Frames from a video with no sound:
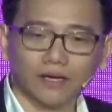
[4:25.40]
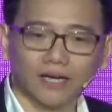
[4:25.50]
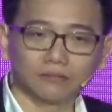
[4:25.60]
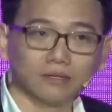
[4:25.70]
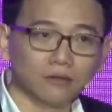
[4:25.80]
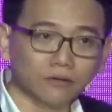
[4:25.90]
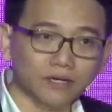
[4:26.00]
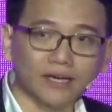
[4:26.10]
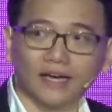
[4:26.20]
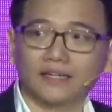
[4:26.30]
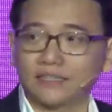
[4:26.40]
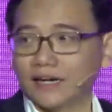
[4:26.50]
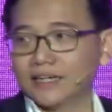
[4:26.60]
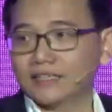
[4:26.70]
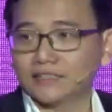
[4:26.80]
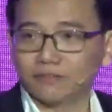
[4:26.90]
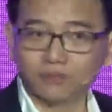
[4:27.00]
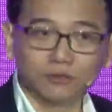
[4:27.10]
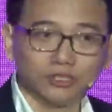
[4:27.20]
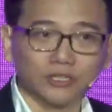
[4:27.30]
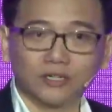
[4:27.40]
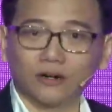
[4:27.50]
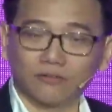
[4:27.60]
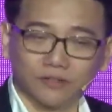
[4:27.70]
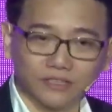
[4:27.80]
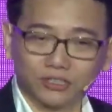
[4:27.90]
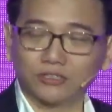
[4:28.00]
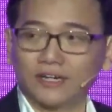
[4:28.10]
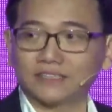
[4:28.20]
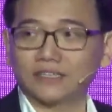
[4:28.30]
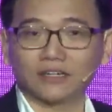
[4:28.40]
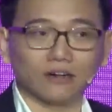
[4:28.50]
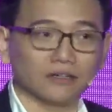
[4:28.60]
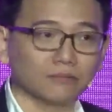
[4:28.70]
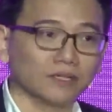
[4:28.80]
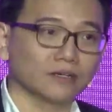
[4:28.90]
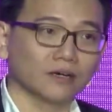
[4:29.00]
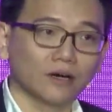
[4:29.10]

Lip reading: As we're looking at, I guess, the future of a digital asset economy,